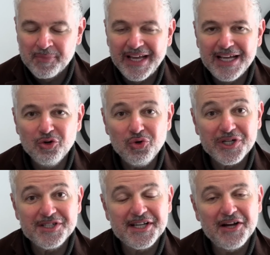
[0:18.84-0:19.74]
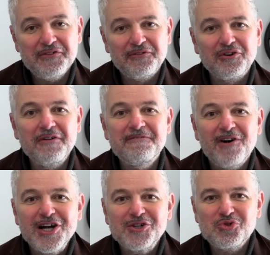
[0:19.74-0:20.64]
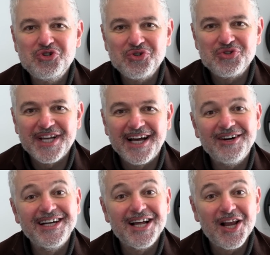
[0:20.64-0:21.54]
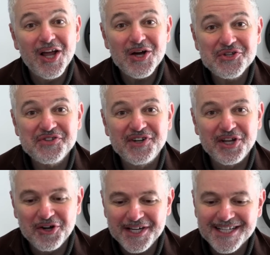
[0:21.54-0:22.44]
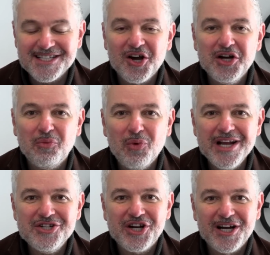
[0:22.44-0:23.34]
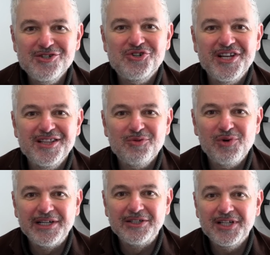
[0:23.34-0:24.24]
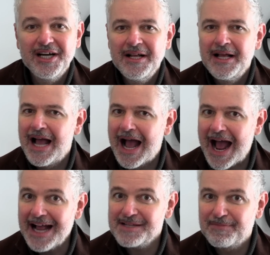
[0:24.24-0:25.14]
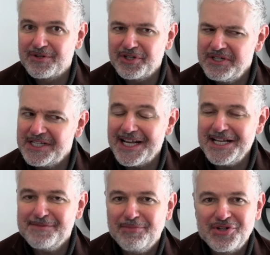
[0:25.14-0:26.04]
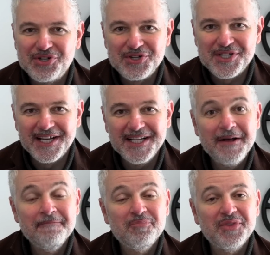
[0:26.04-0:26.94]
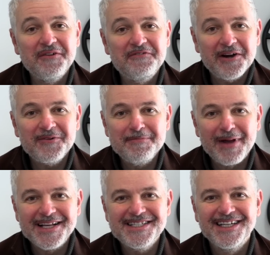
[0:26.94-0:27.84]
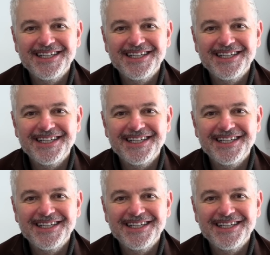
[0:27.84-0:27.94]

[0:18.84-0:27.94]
in order to go for a final shootout in a last video and decide which country in the world is producing the very best